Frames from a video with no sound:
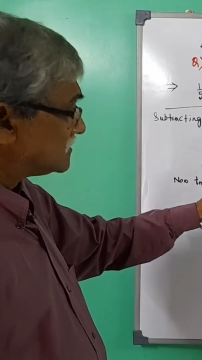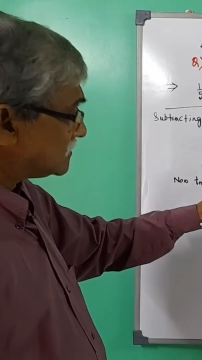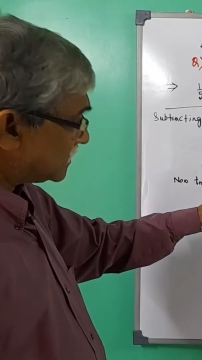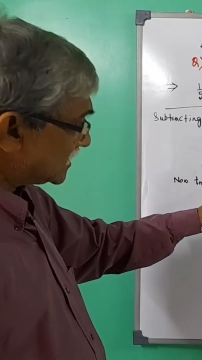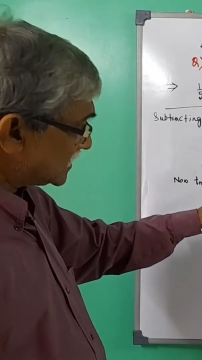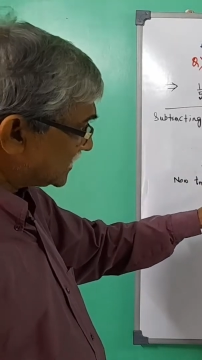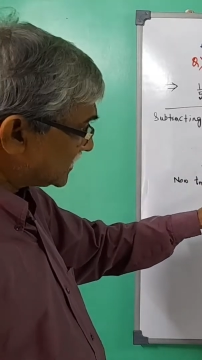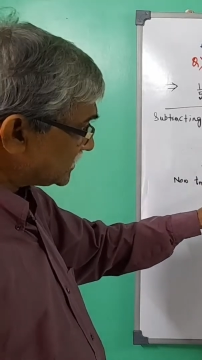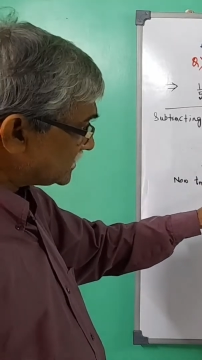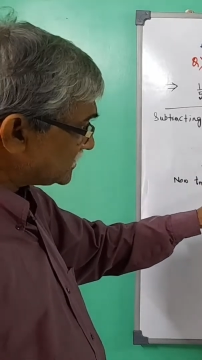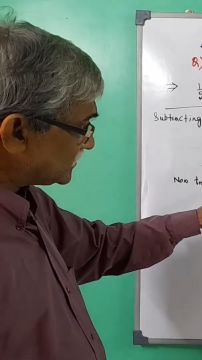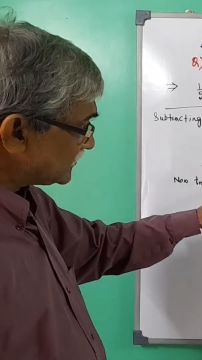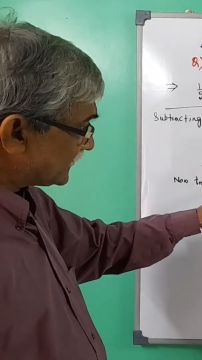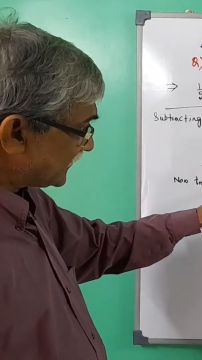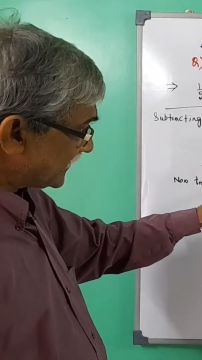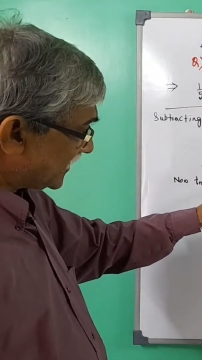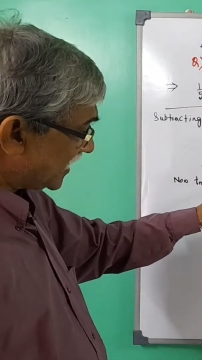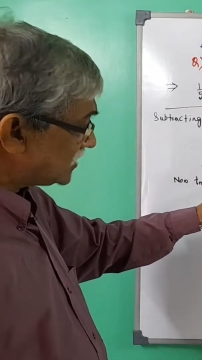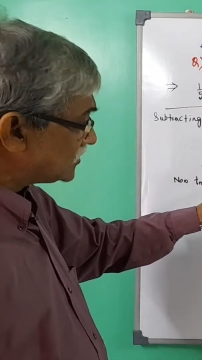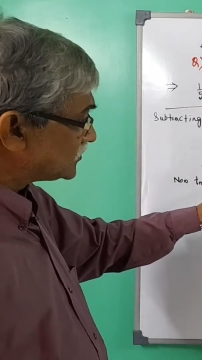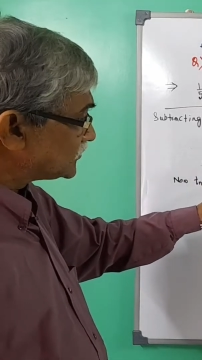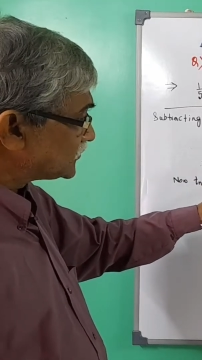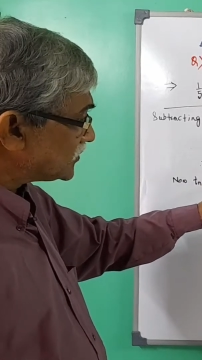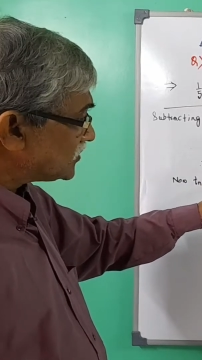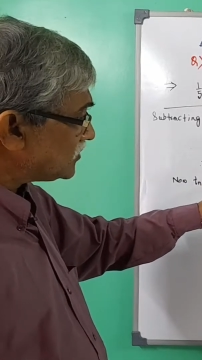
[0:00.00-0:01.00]
Is
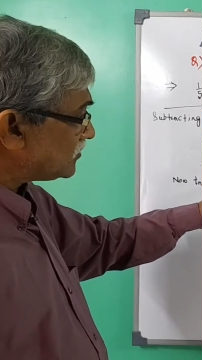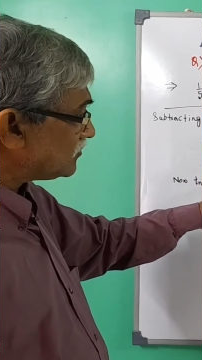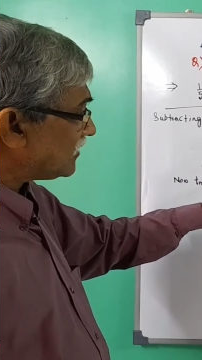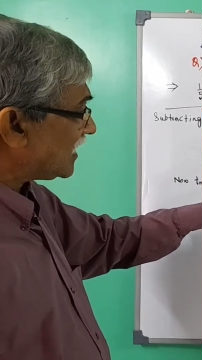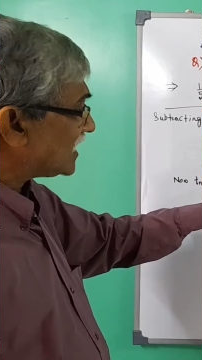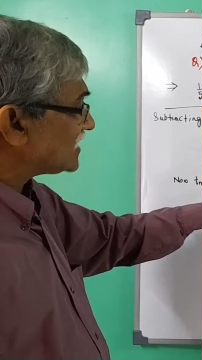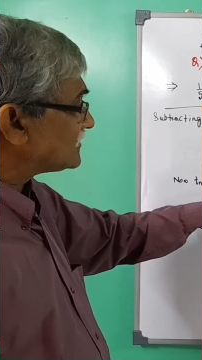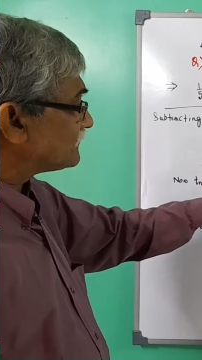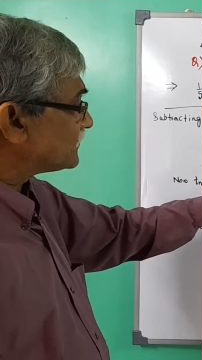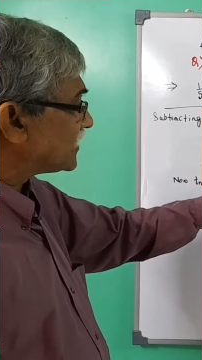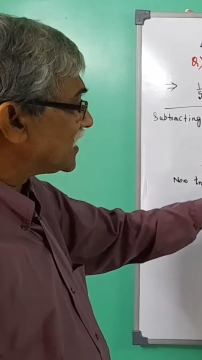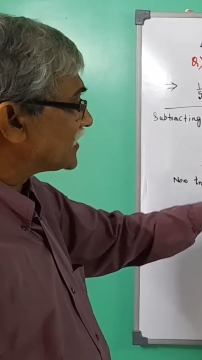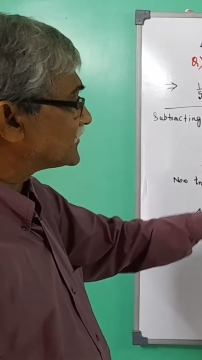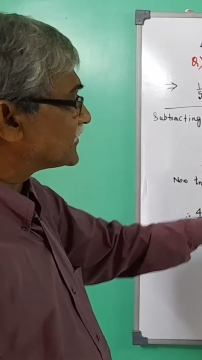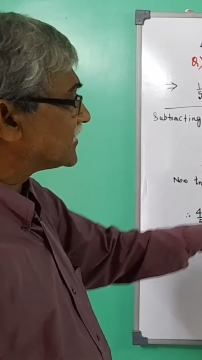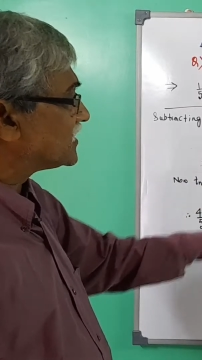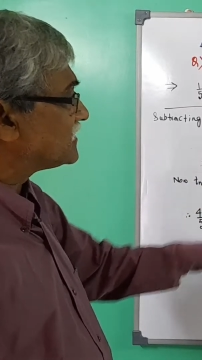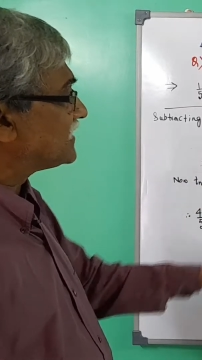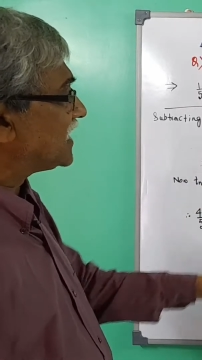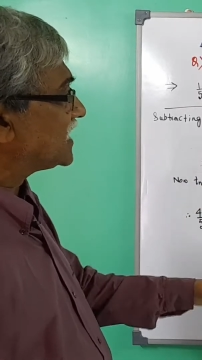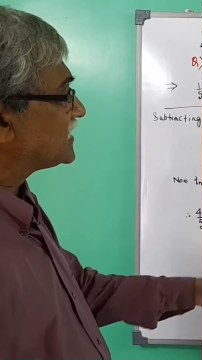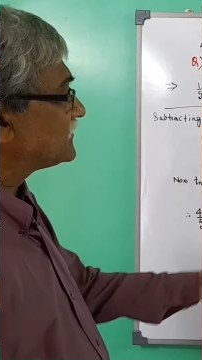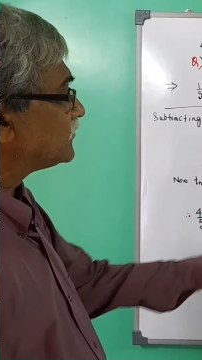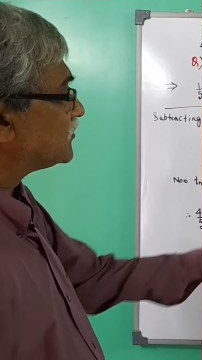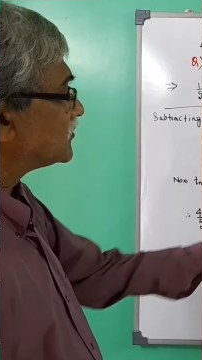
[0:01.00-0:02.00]
equal to 1 plus 3
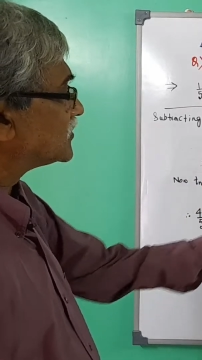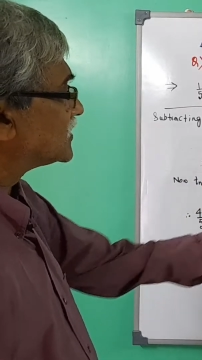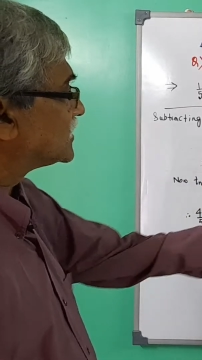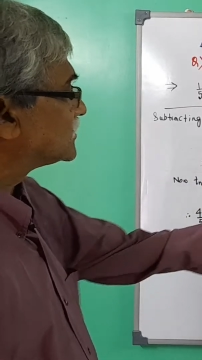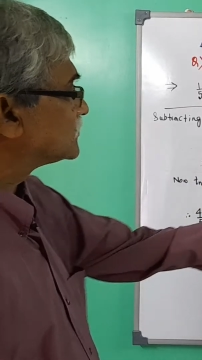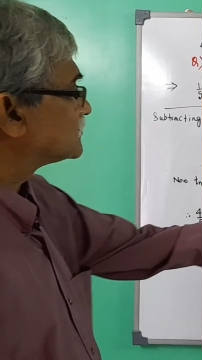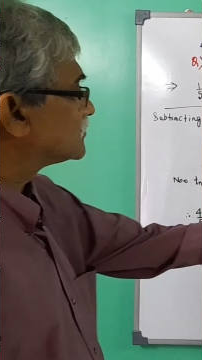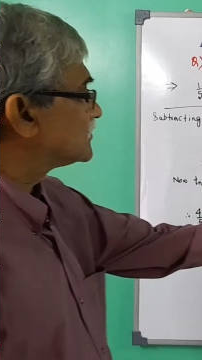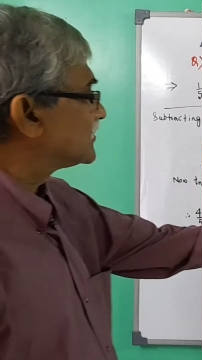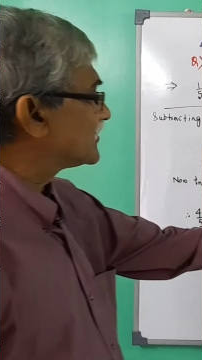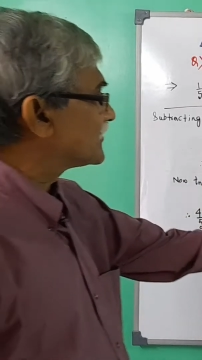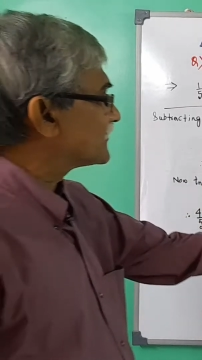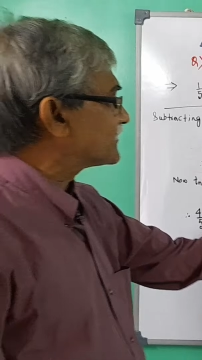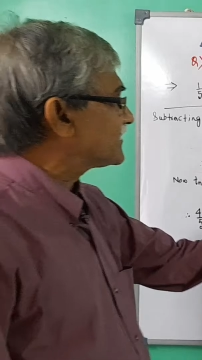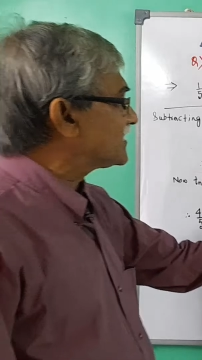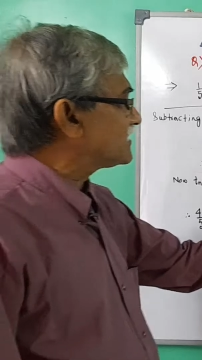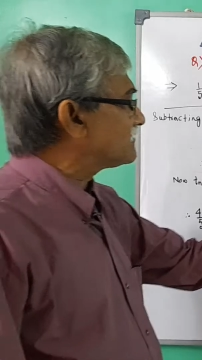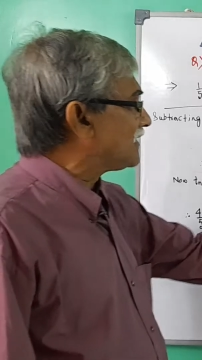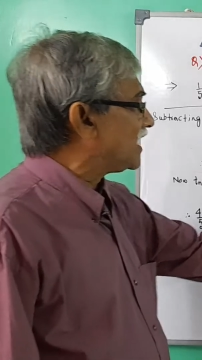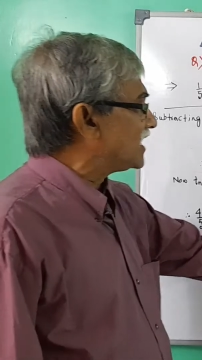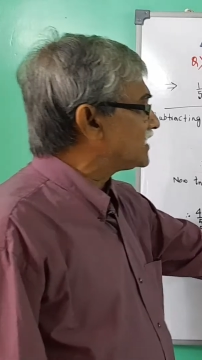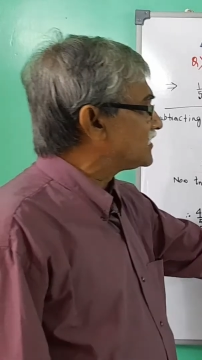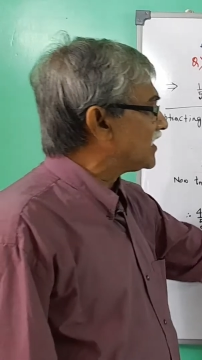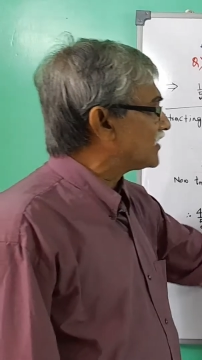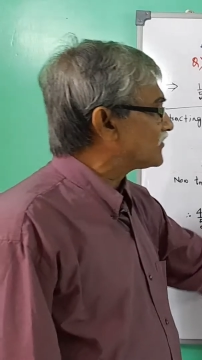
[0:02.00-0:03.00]
by 4 into this thing
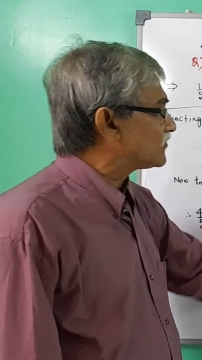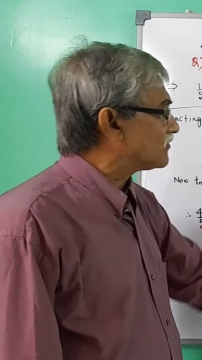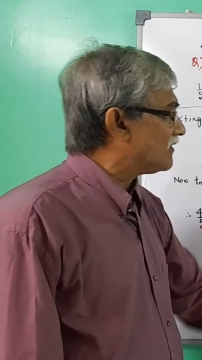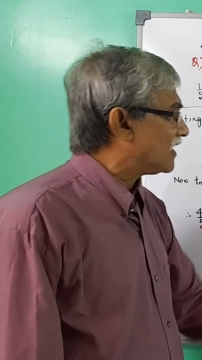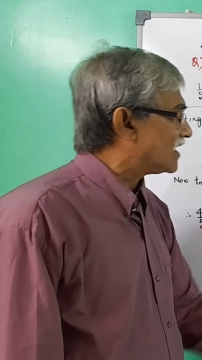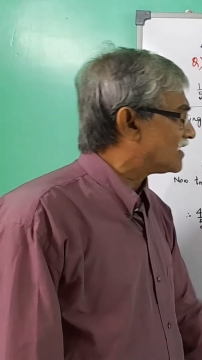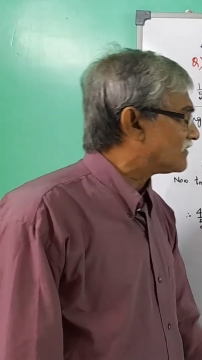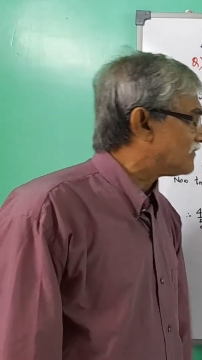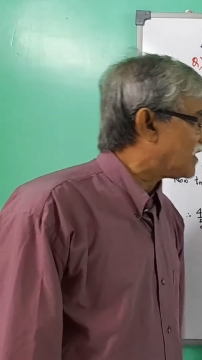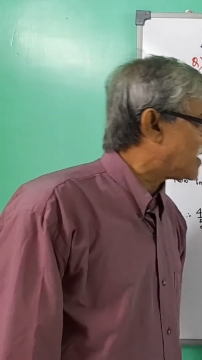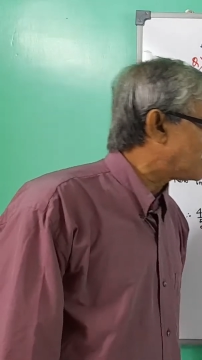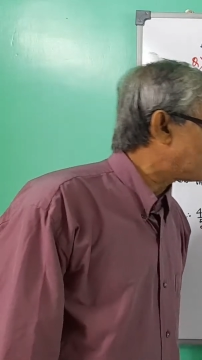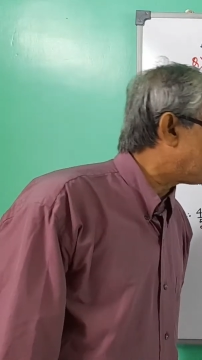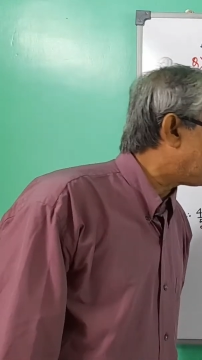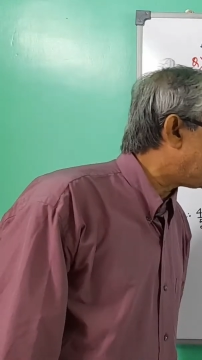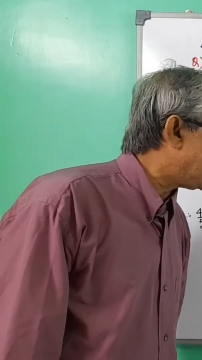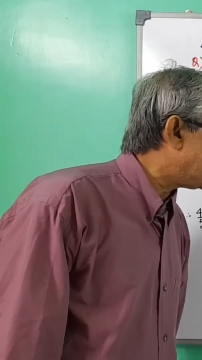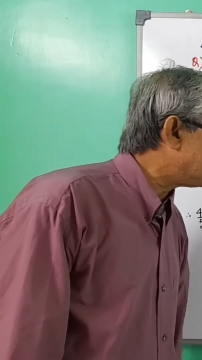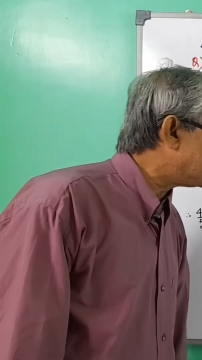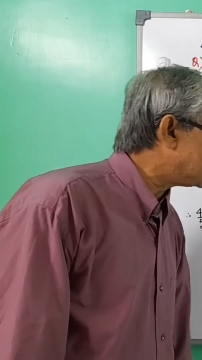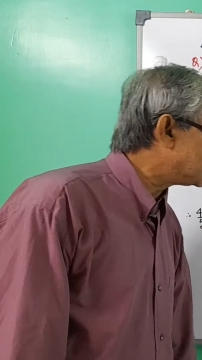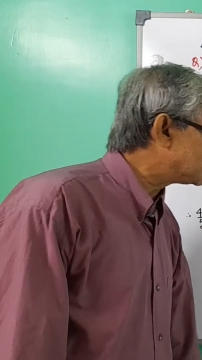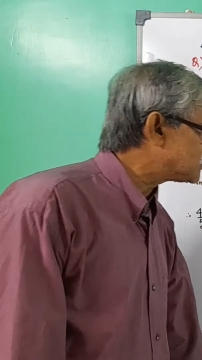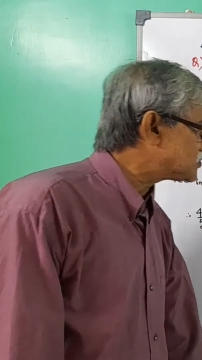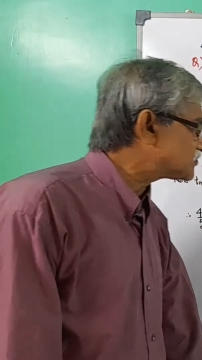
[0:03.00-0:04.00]
minus 1 by
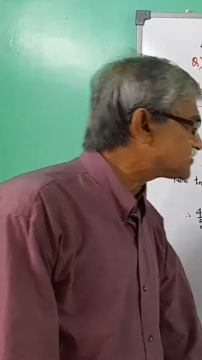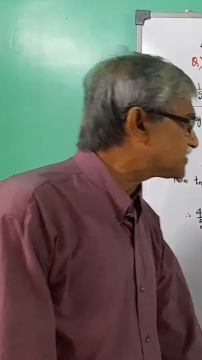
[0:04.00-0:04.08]
5 into